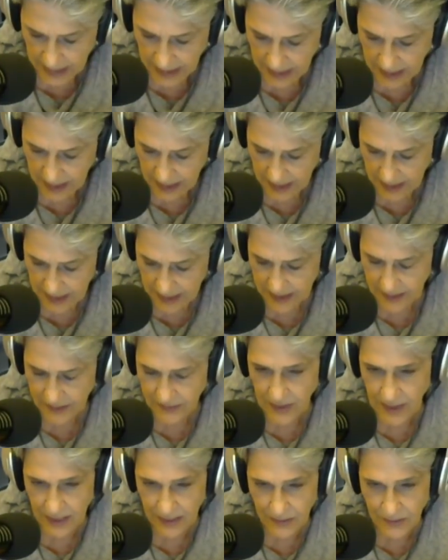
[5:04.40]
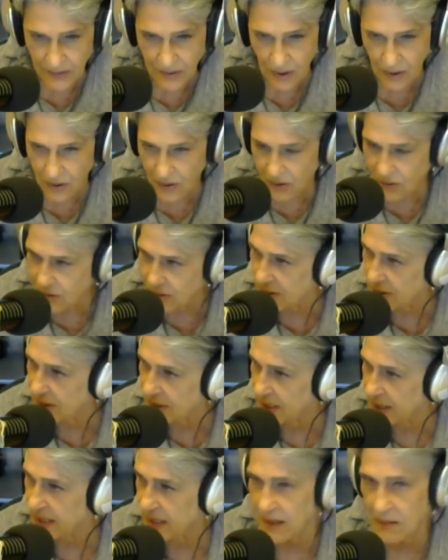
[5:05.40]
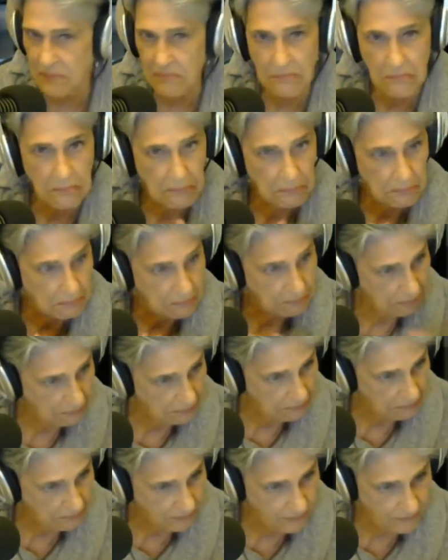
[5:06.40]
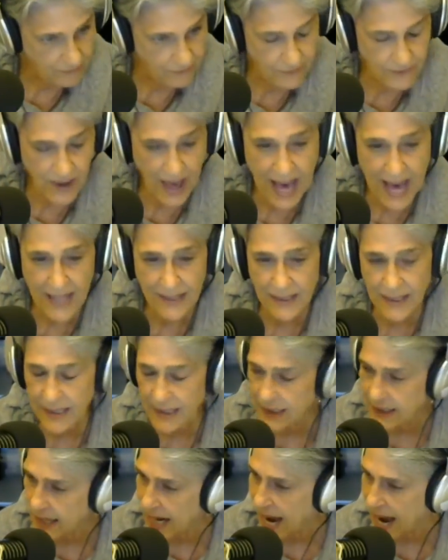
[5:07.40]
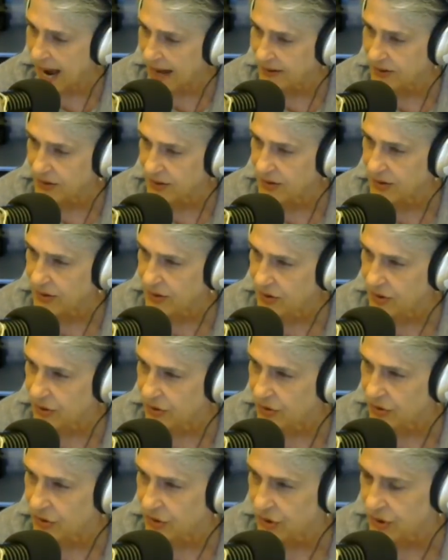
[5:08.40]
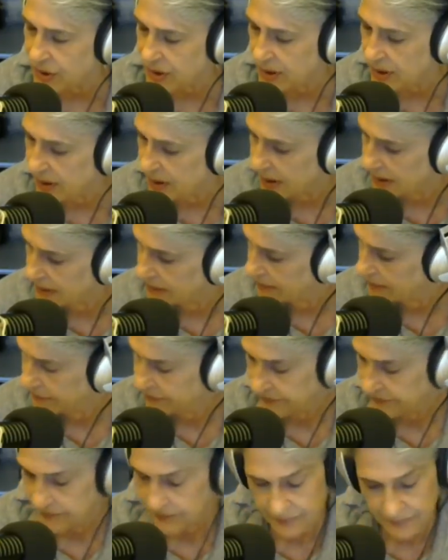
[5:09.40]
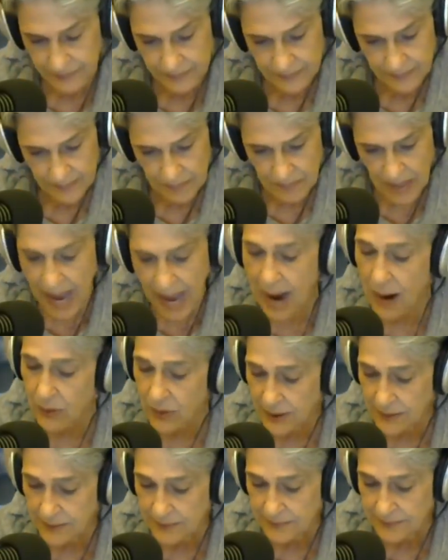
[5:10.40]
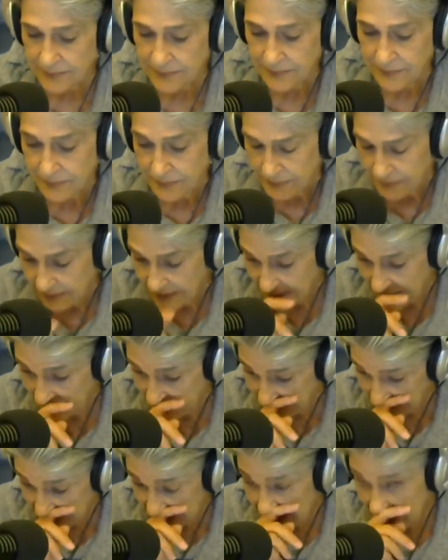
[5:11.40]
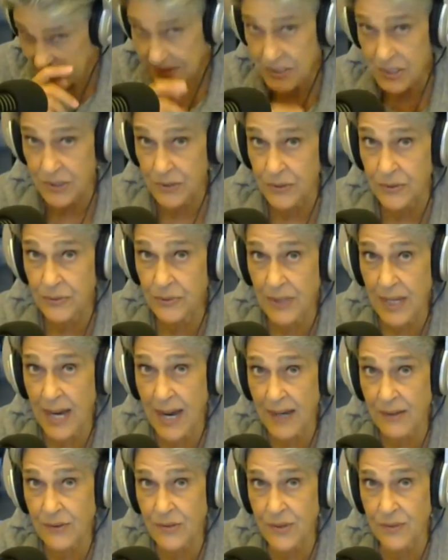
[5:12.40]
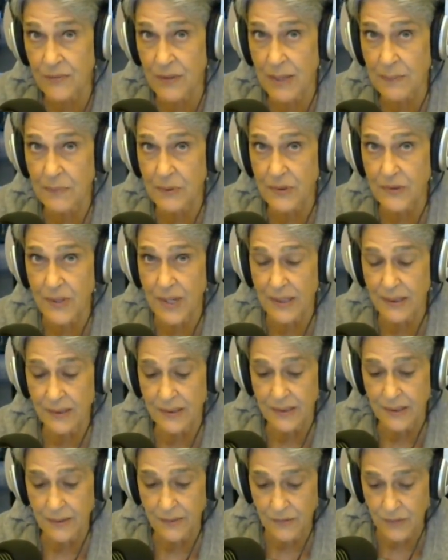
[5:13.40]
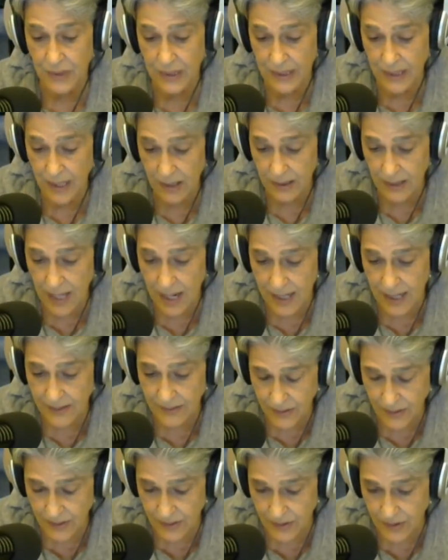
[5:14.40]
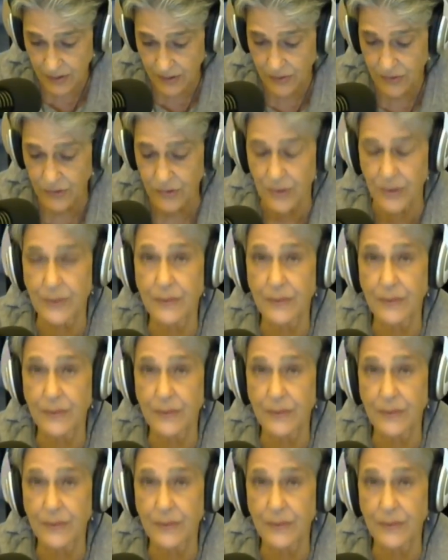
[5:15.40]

is a totally valid constitutional power given to the House of Representatives in our Constitution.